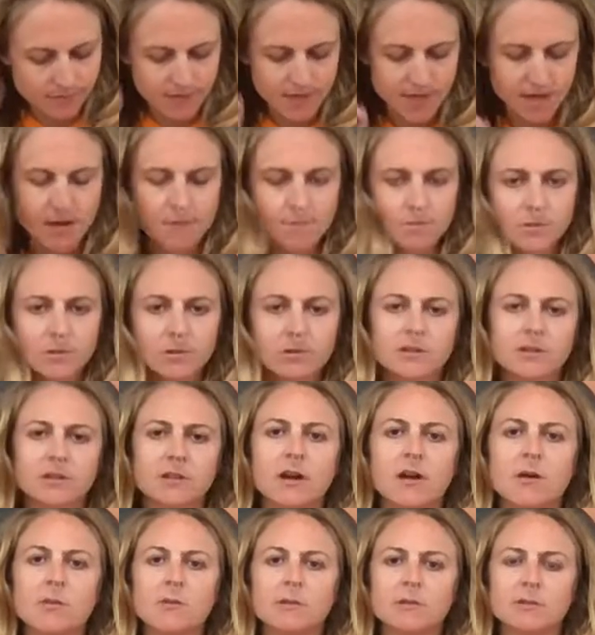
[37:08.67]
And we'll
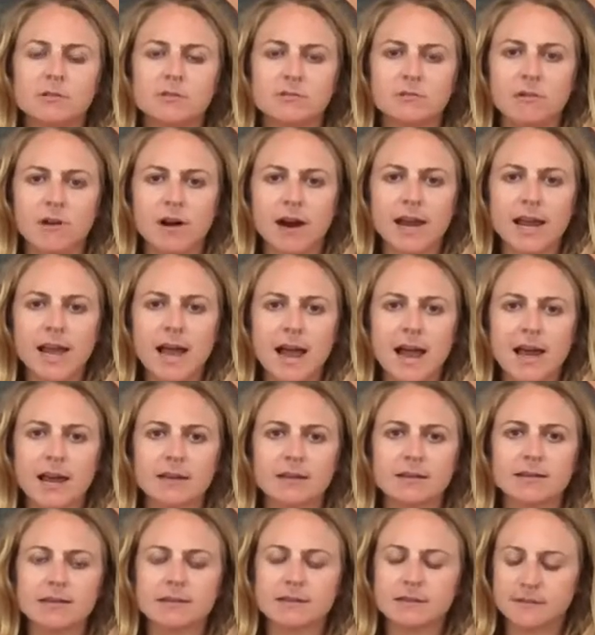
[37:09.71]
start with the right
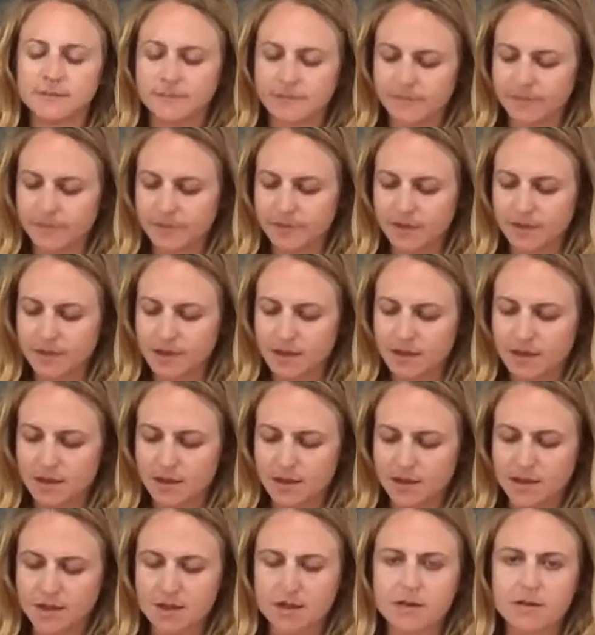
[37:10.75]
hand.
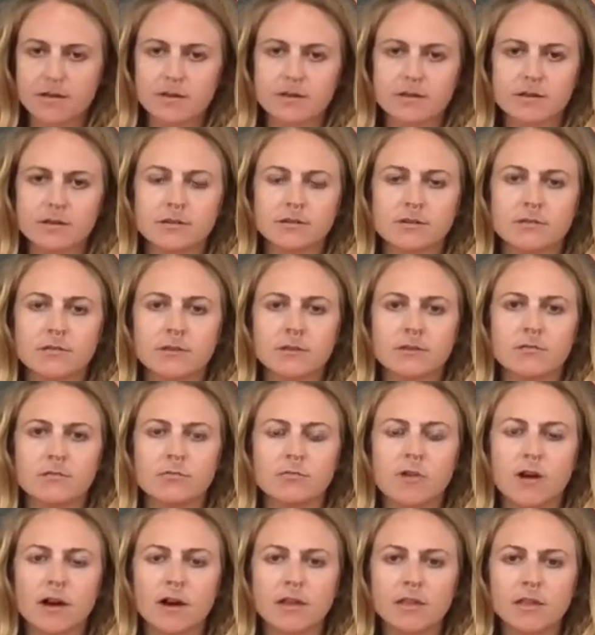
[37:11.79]
So
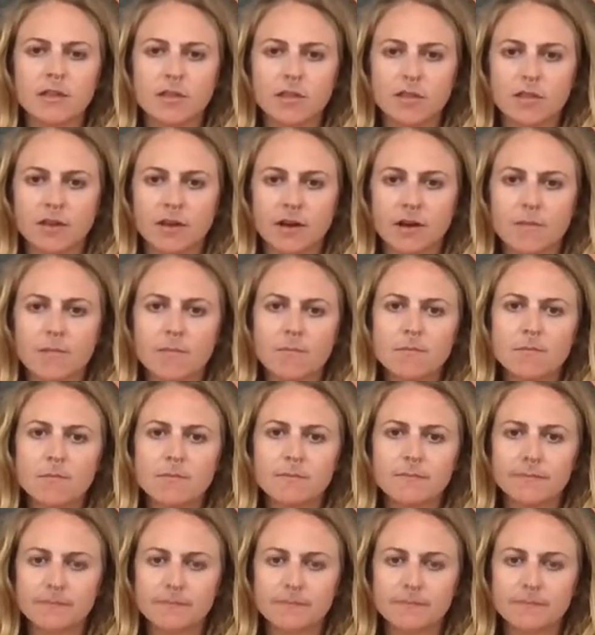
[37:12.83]
right thumb,